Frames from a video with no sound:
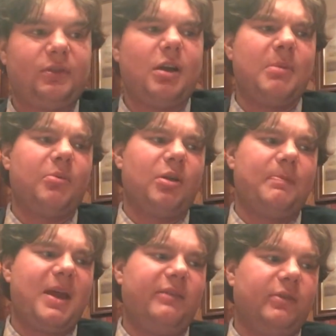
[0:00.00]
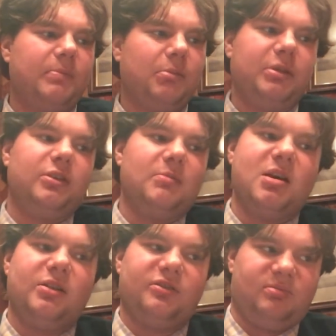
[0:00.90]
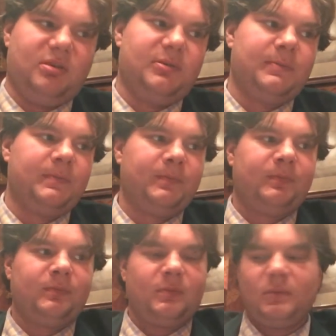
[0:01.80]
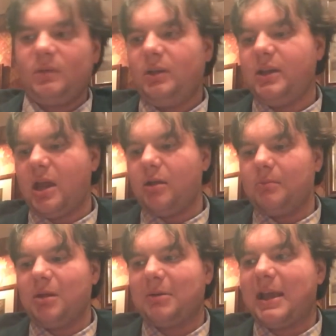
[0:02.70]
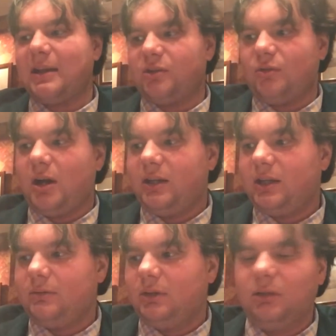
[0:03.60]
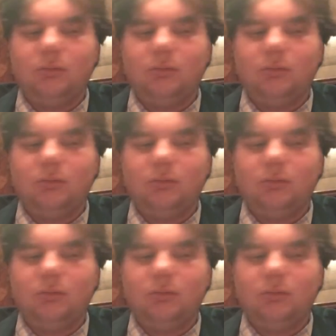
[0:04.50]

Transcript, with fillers: Can't remember what I paid for it, probably too much, but you know, I'm, I'm glad I tried it.